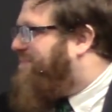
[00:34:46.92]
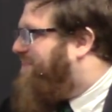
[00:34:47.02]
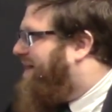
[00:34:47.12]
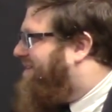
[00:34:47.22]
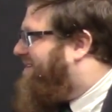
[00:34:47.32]

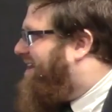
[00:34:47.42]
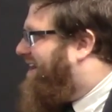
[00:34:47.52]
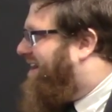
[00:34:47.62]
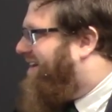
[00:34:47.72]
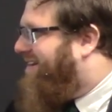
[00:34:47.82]
But
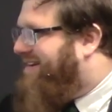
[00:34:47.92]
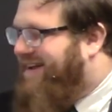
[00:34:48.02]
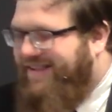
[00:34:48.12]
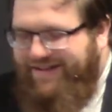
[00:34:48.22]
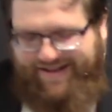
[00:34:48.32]

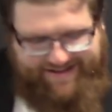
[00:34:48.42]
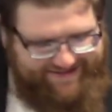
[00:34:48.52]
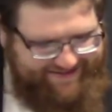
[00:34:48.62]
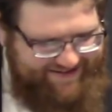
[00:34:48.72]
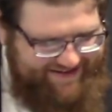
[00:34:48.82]

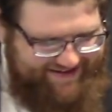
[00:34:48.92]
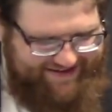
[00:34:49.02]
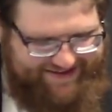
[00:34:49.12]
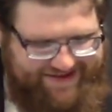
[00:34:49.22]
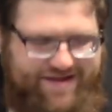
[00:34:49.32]
nonetheless,
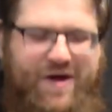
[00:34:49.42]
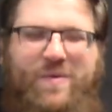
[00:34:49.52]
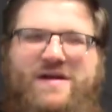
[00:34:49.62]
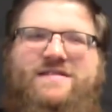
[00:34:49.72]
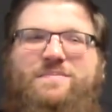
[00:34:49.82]
no
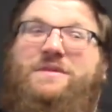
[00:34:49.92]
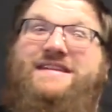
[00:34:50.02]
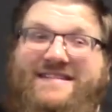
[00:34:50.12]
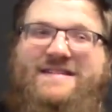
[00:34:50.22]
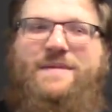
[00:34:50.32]
one is
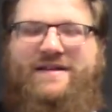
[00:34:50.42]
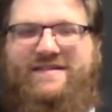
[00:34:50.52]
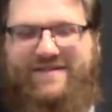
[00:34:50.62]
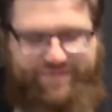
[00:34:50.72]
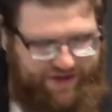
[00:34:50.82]
pleased about
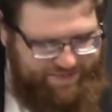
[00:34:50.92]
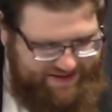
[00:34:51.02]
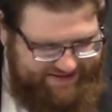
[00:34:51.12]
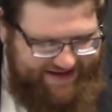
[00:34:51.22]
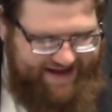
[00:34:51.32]
this
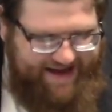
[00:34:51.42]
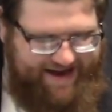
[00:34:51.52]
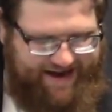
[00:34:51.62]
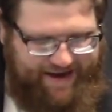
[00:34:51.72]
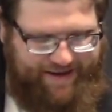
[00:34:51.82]
development.
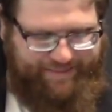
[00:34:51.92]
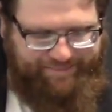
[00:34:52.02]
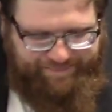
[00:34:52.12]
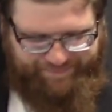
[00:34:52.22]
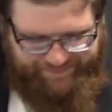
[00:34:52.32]

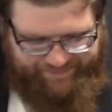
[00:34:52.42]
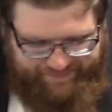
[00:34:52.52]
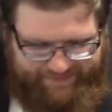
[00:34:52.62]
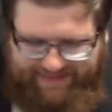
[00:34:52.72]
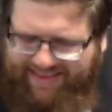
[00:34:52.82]
Now,
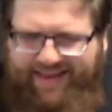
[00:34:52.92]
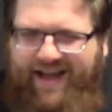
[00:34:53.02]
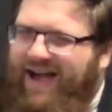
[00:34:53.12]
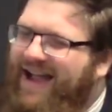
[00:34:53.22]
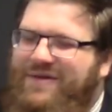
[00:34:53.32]

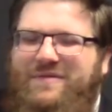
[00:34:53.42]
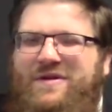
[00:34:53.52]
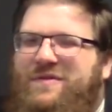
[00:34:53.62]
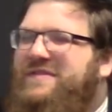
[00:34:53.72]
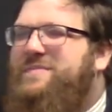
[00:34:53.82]
I don't
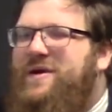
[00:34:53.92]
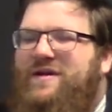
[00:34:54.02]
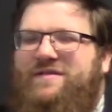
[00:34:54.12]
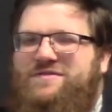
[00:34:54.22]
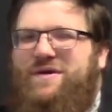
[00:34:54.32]
know the
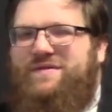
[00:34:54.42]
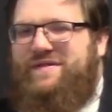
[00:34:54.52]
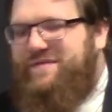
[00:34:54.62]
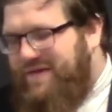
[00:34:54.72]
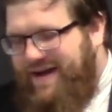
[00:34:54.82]
spirit of
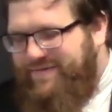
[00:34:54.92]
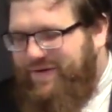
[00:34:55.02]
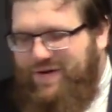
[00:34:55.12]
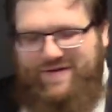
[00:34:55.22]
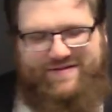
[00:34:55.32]
Joseph. I've
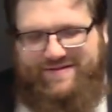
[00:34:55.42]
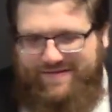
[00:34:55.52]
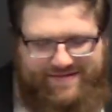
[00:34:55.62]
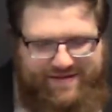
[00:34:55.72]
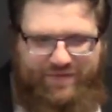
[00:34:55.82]
heard
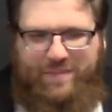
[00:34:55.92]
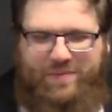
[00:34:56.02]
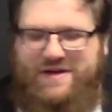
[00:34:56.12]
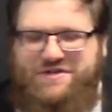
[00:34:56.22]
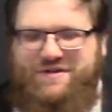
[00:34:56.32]
different
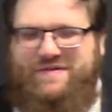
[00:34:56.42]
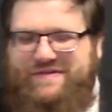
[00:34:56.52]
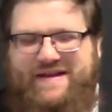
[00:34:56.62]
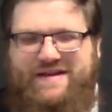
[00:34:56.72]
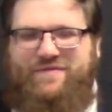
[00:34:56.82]

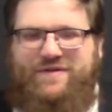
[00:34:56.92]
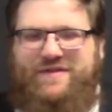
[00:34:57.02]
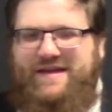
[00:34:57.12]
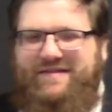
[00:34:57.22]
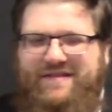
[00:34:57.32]
preachers say different
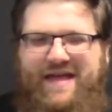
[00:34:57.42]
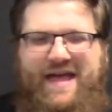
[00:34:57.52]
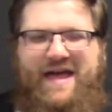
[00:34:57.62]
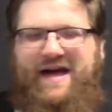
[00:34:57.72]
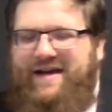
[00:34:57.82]
things.
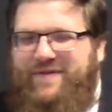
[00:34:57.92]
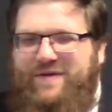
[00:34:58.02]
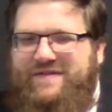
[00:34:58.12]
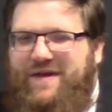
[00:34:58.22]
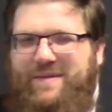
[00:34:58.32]
I've
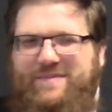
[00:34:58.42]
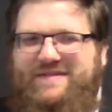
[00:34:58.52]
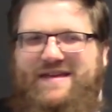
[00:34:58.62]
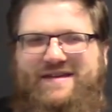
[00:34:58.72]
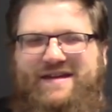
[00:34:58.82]
heard some
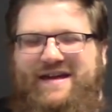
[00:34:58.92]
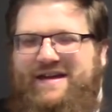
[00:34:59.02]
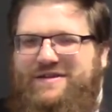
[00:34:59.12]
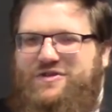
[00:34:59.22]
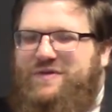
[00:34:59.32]
say
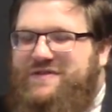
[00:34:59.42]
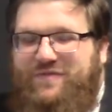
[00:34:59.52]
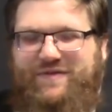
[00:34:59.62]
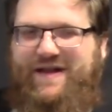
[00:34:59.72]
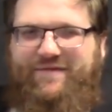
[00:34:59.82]

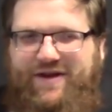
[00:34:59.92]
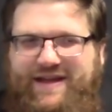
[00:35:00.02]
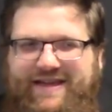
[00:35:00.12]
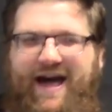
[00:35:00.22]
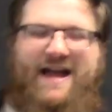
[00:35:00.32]
Joseph was not
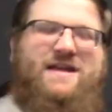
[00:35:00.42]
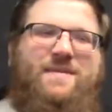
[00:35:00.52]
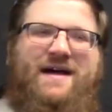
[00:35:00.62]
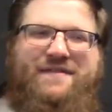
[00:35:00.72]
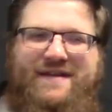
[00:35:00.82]
very kind
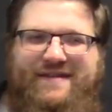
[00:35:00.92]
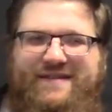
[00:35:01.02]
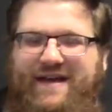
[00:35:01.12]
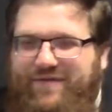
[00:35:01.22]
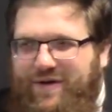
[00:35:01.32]
about this.
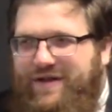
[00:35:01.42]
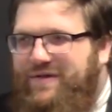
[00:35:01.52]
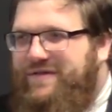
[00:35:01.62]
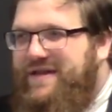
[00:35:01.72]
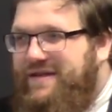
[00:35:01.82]
I've heard
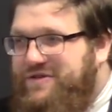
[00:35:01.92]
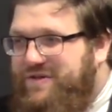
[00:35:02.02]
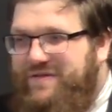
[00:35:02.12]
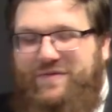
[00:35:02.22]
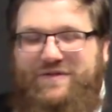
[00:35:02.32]
others say that
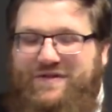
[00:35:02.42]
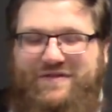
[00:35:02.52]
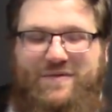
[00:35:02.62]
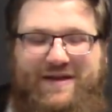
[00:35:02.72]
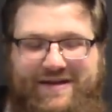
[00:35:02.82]
Joseph was
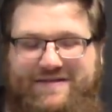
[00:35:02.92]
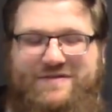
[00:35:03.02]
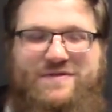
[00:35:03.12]
just doing his